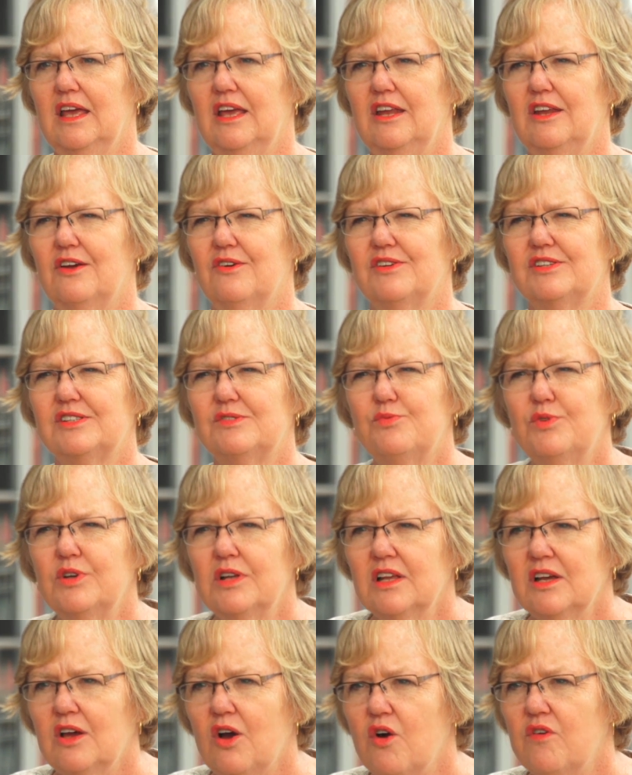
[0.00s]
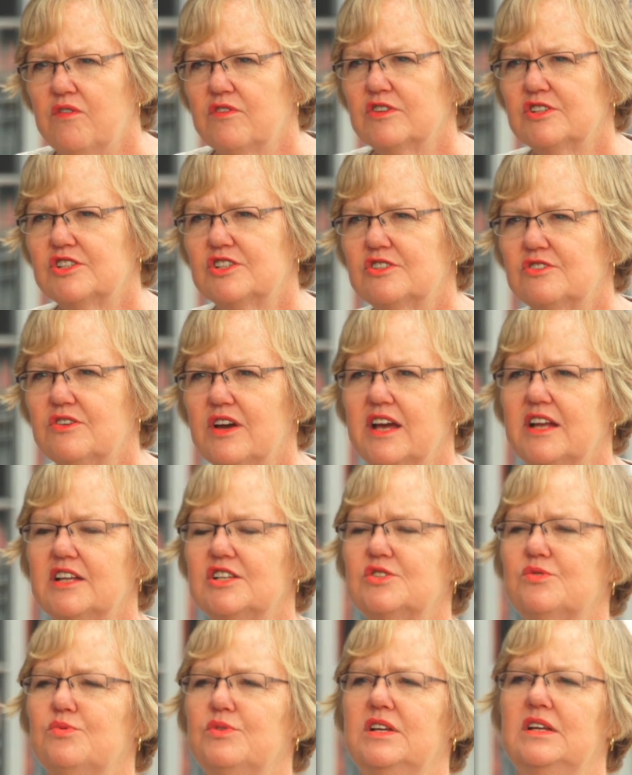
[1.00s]
you know, it's really
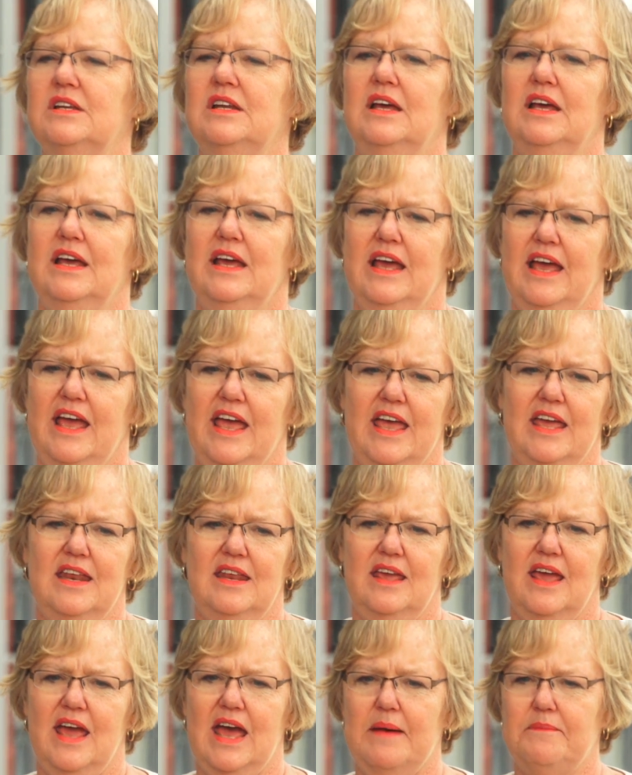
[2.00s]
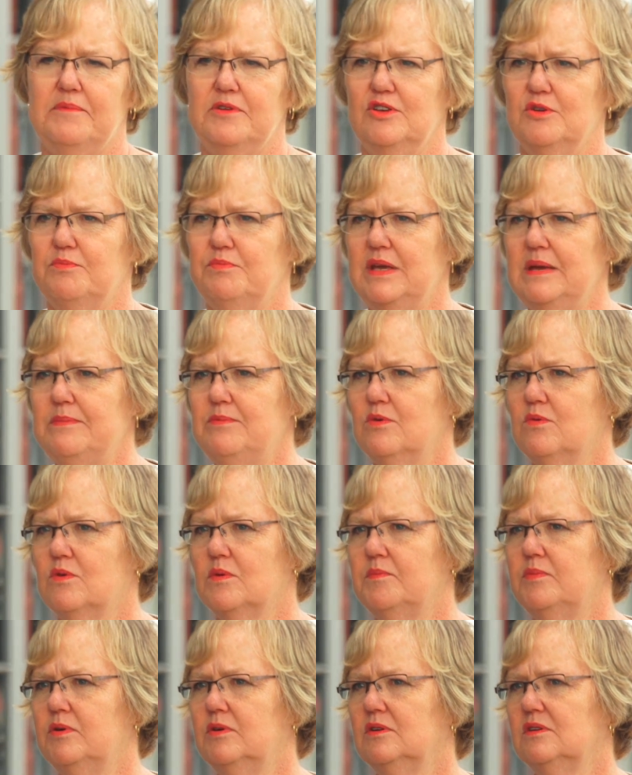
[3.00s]
overstretched. When Haiti happened, you know, people were
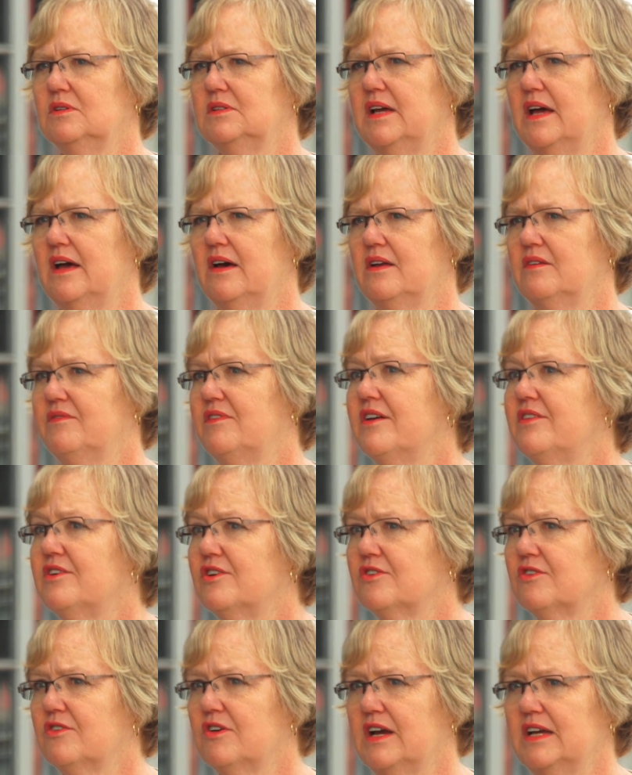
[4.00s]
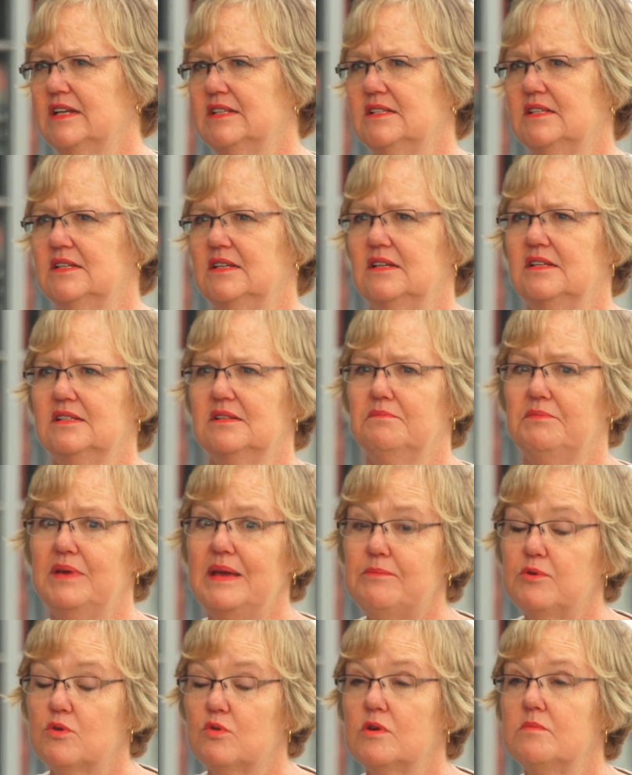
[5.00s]
pulled out of other crises and
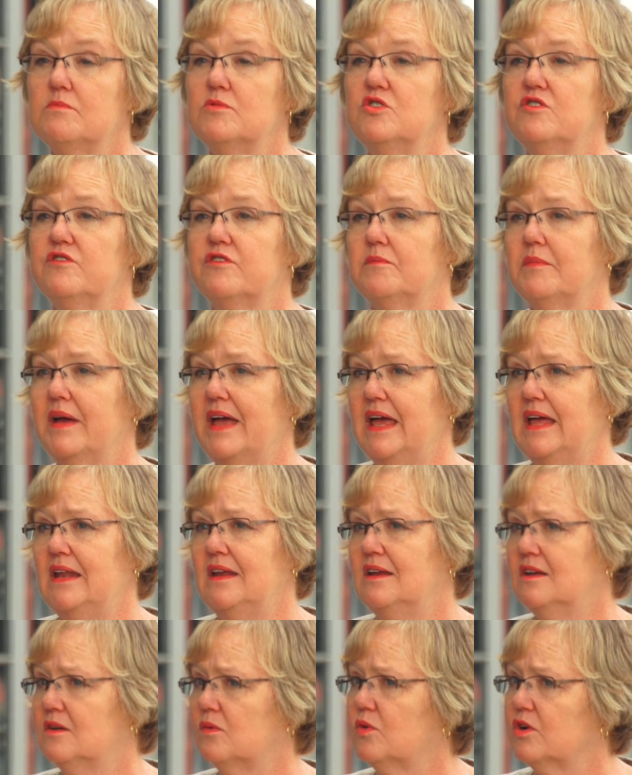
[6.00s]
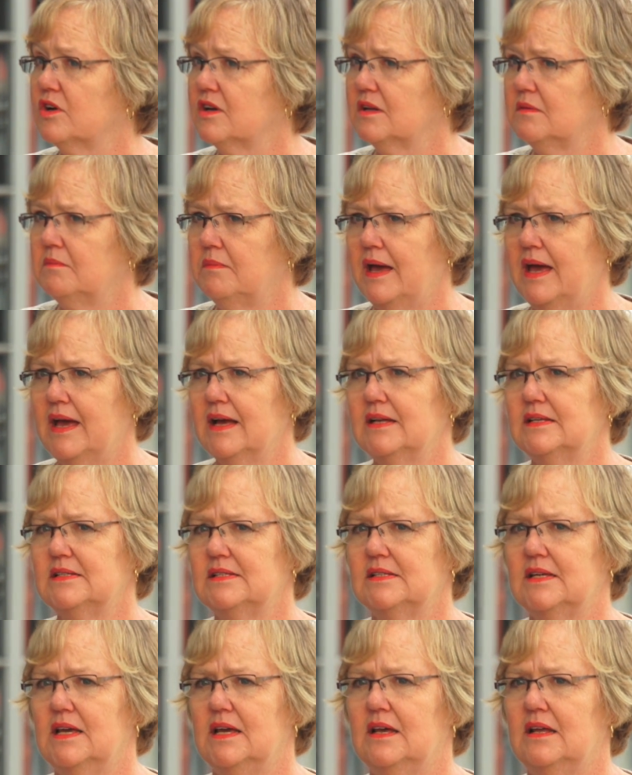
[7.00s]
people were moved from Haiti to work in
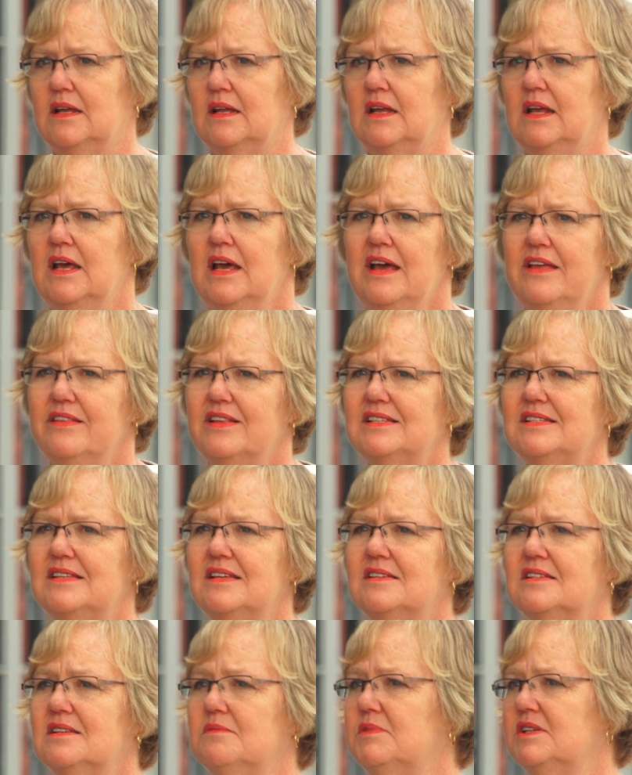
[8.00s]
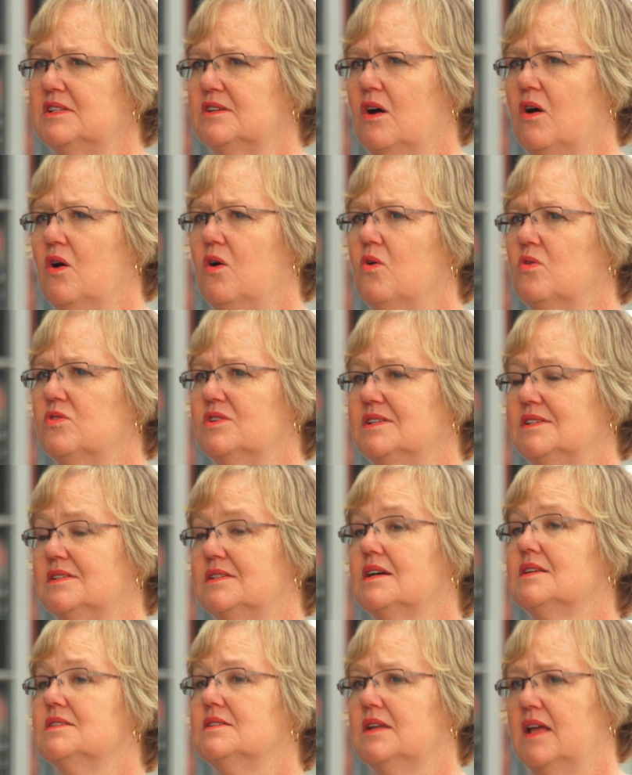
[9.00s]
Pakistan. And the system as a whole just
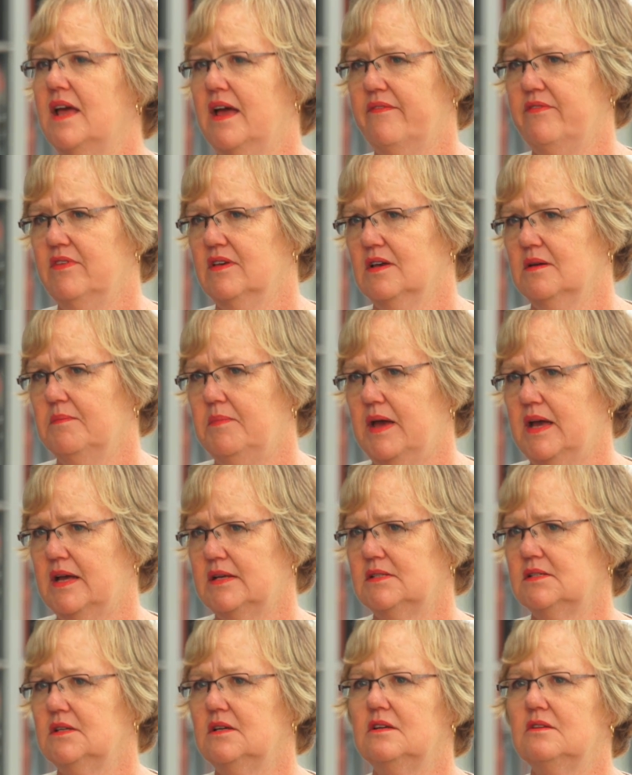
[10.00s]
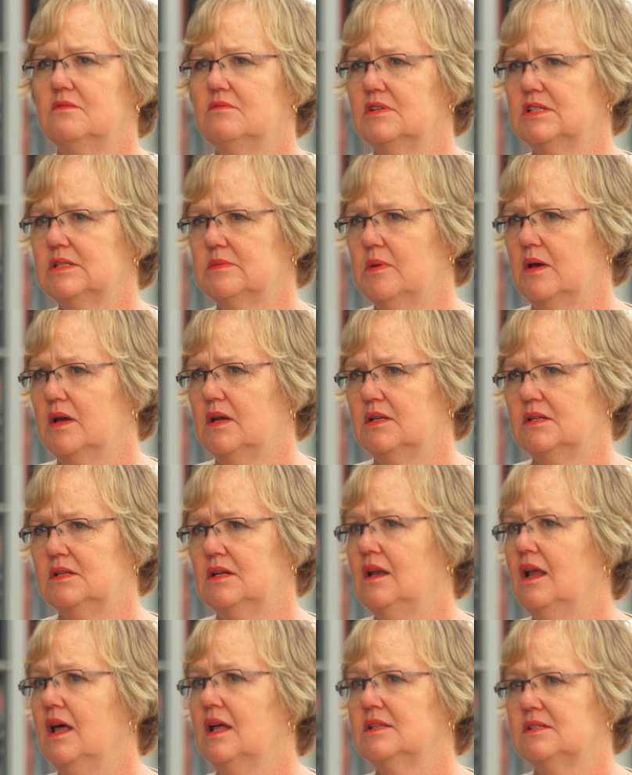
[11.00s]
doesn't have the capacity to respond to
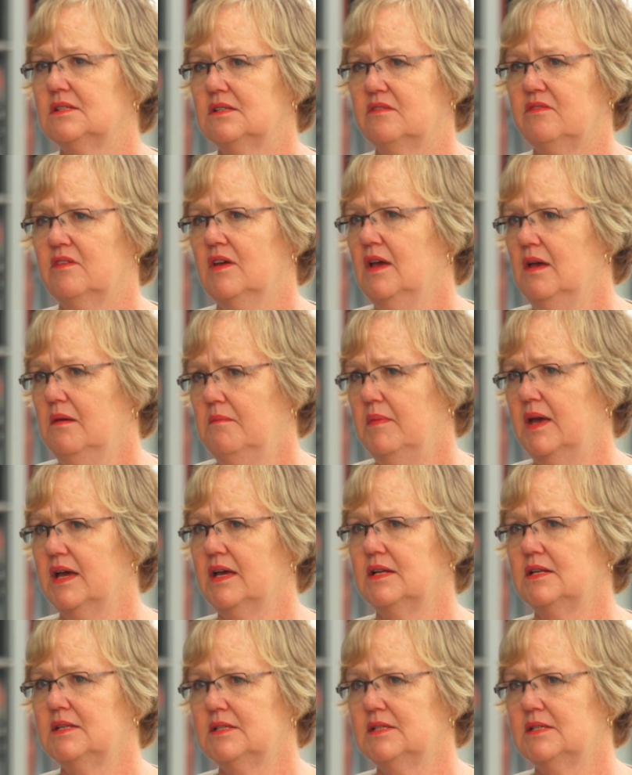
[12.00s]
lots of mega